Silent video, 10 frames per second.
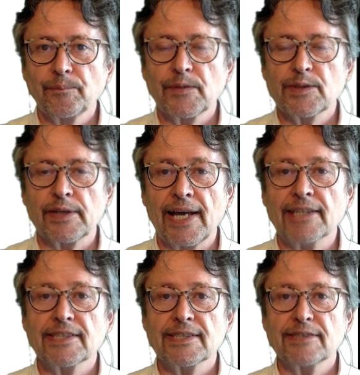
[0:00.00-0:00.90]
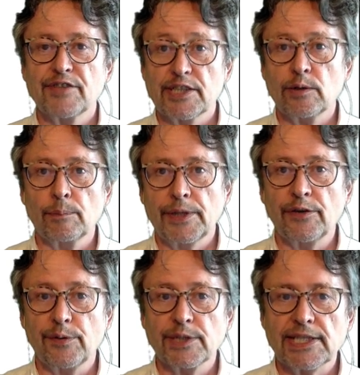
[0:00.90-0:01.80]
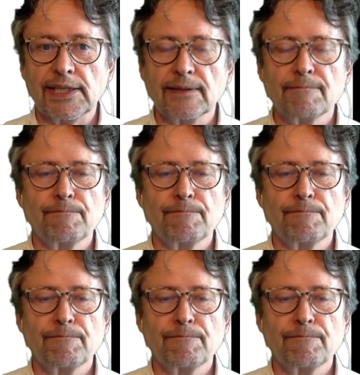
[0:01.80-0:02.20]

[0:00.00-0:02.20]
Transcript: So that's physical pin 13.